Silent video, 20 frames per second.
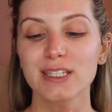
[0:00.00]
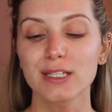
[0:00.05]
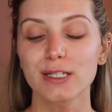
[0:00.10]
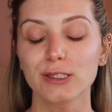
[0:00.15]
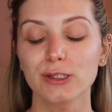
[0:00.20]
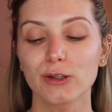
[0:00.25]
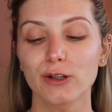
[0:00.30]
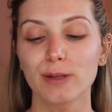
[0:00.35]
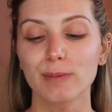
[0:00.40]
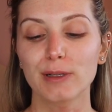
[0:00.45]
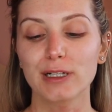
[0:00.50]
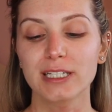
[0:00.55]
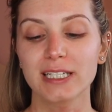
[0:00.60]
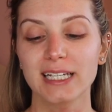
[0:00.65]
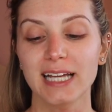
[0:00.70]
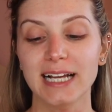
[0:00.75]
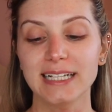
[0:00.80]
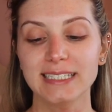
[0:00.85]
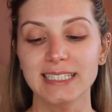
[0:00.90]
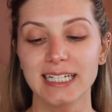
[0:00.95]
is the
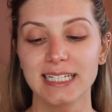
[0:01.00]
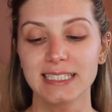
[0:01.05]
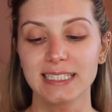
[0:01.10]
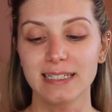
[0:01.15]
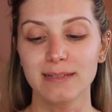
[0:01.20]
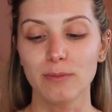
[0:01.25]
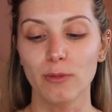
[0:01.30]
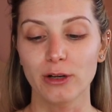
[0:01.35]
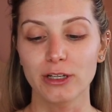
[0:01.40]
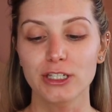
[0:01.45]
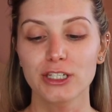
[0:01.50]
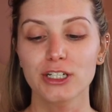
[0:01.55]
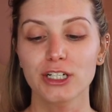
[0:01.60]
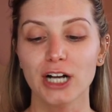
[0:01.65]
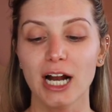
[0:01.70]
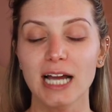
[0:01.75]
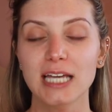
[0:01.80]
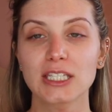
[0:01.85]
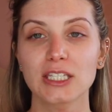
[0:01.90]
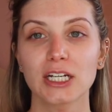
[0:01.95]
Mercier Tinted
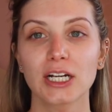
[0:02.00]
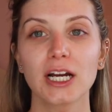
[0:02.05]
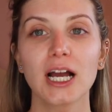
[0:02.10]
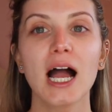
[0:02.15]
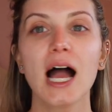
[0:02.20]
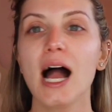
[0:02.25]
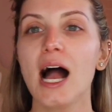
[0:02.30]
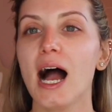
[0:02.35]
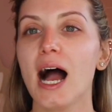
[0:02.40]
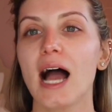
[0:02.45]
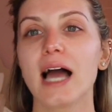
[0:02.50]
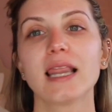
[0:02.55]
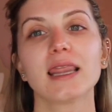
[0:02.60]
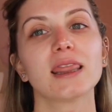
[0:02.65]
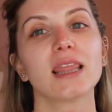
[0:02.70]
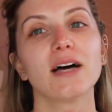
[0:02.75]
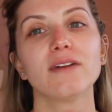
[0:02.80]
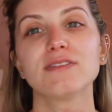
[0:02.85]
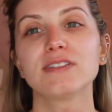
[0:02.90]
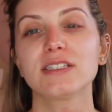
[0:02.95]
Moisturizer. I
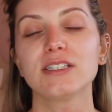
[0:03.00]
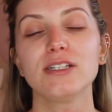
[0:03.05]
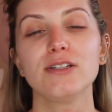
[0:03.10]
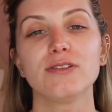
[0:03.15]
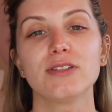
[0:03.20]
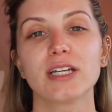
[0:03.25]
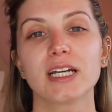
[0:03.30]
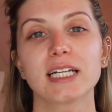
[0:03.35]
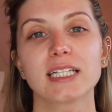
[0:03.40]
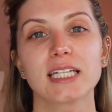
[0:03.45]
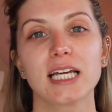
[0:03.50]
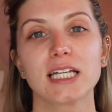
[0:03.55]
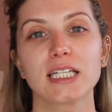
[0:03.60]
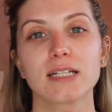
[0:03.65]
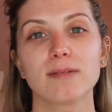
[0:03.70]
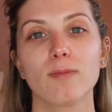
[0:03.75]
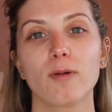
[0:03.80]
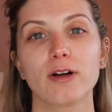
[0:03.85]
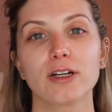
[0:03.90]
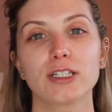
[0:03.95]
love using a
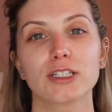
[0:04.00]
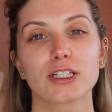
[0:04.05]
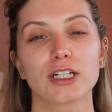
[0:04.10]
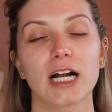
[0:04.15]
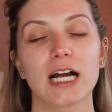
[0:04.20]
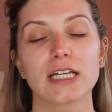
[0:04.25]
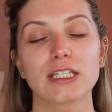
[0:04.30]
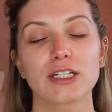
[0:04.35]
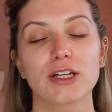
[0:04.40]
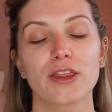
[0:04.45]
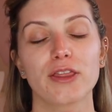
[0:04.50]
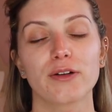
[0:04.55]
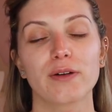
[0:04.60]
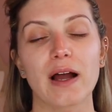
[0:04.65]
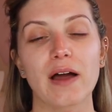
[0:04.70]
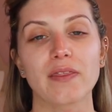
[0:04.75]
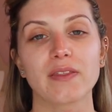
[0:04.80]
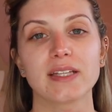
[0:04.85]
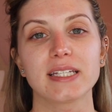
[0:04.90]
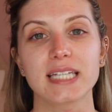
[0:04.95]
tinted moisturizer
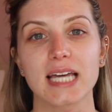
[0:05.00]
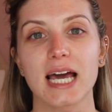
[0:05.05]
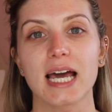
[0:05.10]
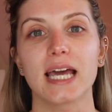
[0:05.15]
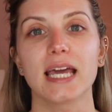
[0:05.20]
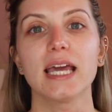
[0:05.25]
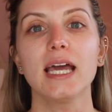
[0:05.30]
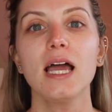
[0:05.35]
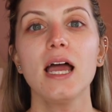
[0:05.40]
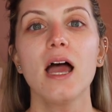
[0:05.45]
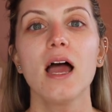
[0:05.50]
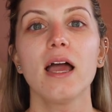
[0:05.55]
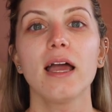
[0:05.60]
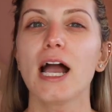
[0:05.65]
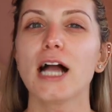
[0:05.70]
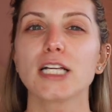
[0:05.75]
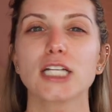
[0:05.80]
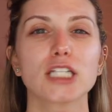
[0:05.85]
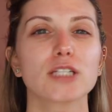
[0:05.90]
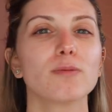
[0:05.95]
throughout the day.
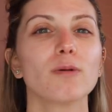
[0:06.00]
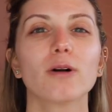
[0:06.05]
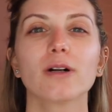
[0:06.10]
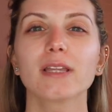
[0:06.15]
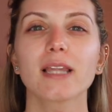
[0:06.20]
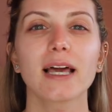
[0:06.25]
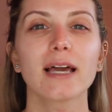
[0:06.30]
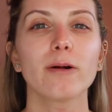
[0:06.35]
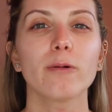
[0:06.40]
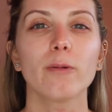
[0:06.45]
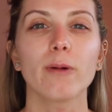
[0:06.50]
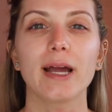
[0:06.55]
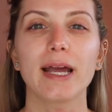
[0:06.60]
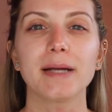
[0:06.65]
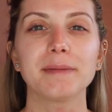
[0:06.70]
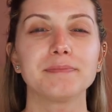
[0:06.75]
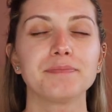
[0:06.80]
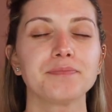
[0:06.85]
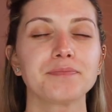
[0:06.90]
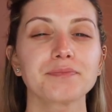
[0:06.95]
Just more
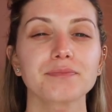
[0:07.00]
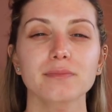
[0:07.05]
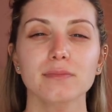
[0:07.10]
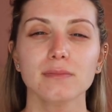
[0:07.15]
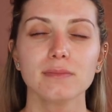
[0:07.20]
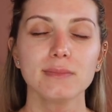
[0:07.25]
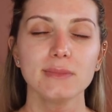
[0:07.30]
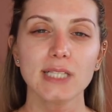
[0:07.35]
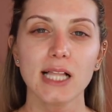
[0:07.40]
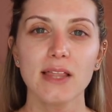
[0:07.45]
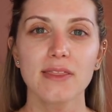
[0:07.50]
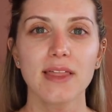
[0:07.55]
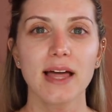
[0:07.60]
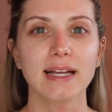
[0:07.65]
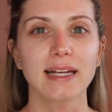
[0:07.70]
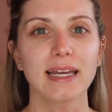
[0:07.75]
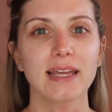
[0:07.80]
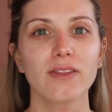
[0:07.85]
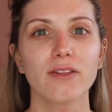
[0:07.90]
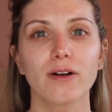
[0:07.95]
lightweight
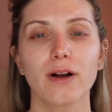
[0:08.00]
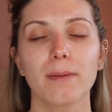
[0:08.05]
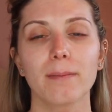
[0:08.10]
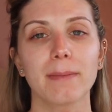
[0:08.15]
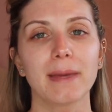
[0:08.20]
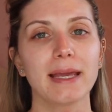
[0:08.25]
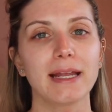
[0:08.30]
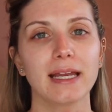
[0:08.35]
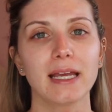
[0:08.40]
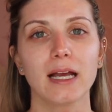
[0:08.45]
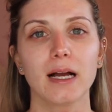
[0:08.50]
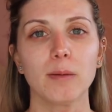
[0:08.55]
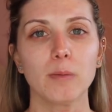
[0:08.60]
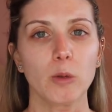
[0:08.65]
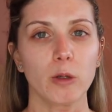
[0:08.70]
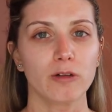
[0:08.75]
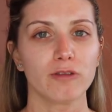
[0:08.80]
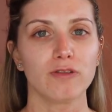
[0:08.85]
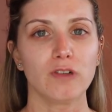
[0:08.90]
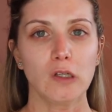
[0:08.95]
than either a medium
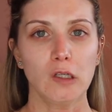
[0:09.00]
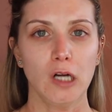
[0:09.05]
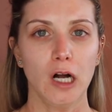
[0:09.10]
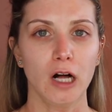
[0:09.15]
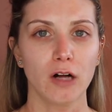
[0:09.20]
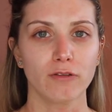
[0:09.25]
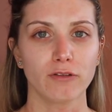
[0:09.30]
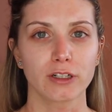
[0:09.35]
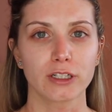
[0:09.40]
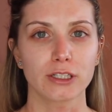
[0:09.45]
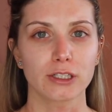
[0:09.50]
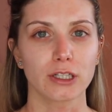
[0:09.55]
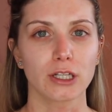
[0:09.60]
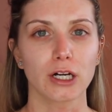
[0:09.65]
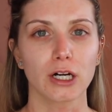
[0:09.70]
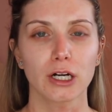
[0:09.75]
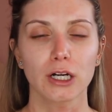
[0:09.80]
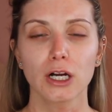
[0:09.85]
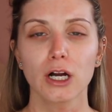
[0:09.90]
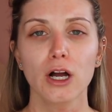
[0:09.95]
or full coverage
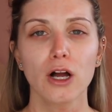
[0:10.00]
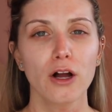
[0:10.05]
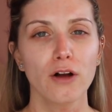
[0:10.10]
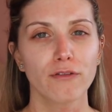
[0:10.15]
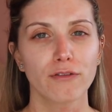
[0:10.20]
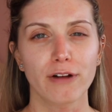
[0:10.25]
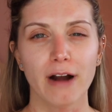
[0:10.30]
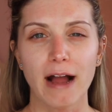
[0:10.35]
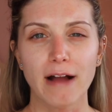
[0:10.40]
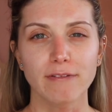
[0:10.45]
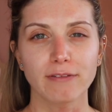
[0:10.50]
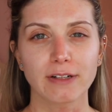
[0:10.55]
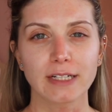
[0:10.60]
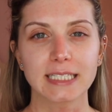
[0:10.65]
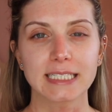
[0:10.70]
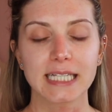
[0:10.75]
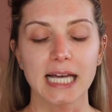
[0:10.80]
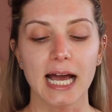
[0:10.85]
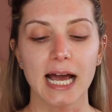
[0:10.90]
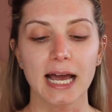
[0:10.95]
look for
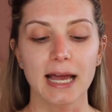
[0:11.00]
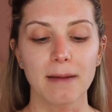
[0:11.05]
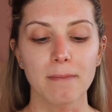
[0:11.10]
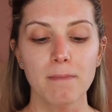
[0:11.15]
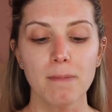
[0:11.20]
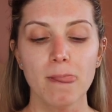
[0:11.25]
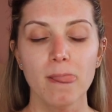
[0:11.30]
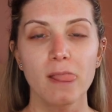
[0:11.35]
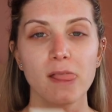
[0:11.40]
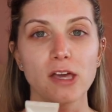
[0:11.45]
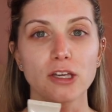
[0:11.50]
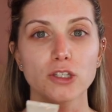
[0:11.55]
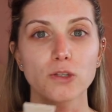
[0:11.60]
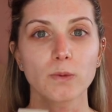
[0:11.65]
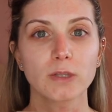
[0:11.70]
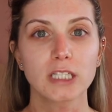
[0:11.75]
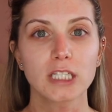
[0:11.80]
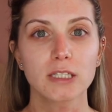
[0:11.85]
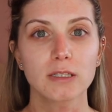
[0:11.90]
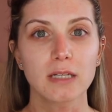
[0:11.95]
every day. This
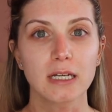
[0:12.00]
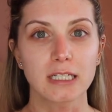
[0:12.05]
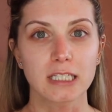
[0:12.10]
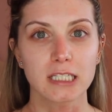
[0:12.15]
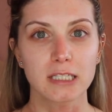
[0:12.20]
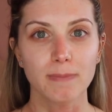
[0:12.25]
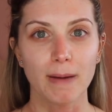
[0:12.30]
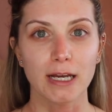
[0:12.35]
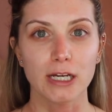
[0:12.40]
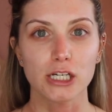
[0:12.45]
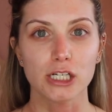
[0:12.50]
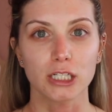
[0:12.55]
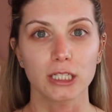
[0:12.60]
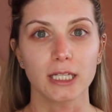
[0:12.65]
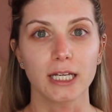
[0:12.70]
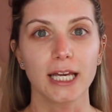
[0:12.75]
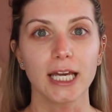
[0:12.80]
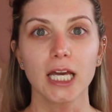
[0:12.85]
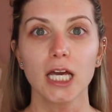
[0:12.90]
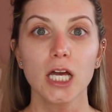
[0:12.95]
one
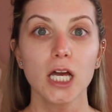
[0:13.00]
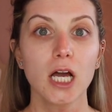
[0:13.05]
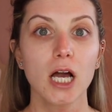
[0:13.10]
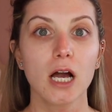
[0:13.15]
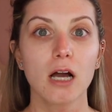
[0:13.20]
especially